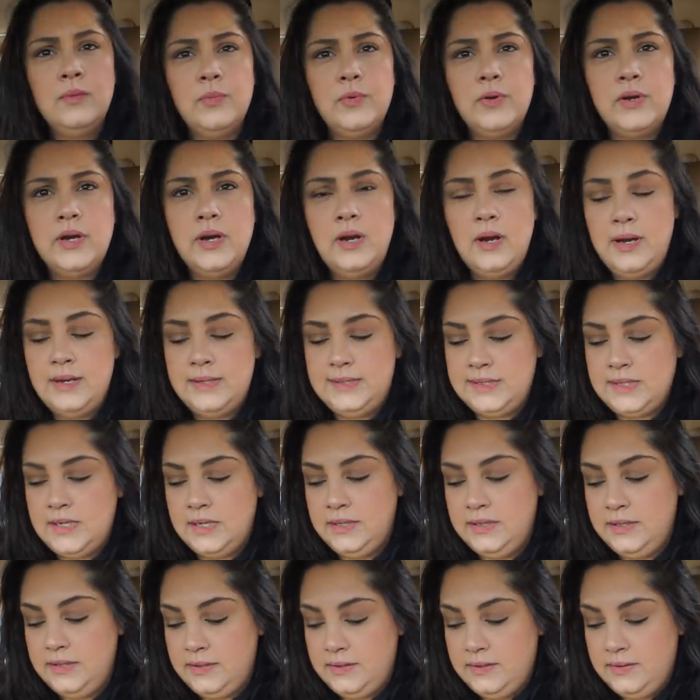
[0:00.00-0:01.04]
We're here at
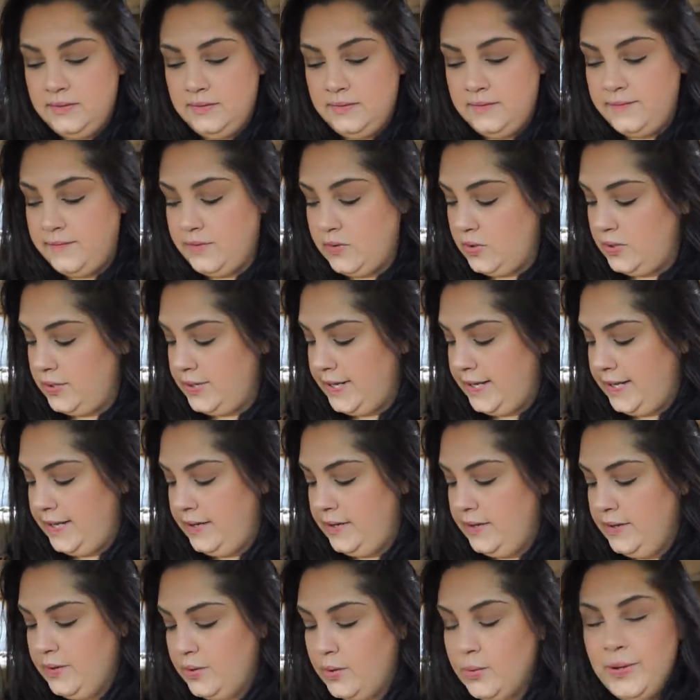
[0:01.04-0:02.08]
Sonic for
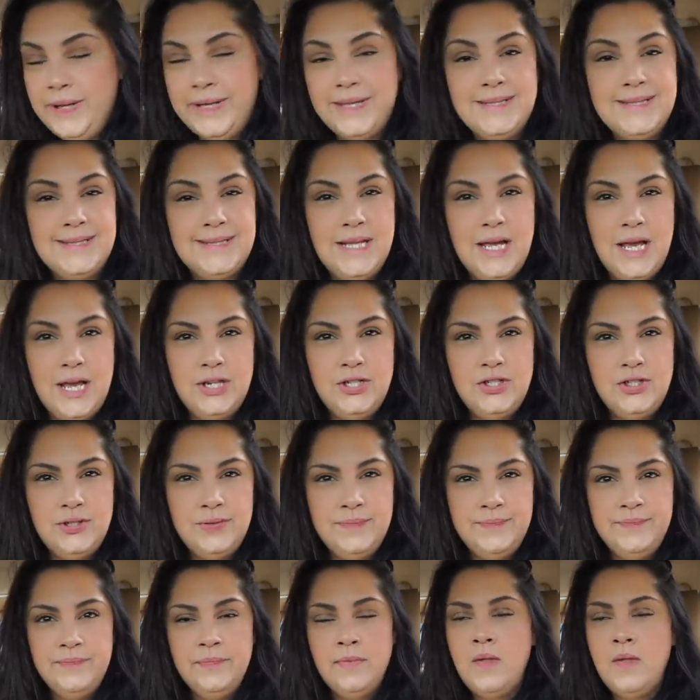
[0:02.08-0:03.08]
a quick slush.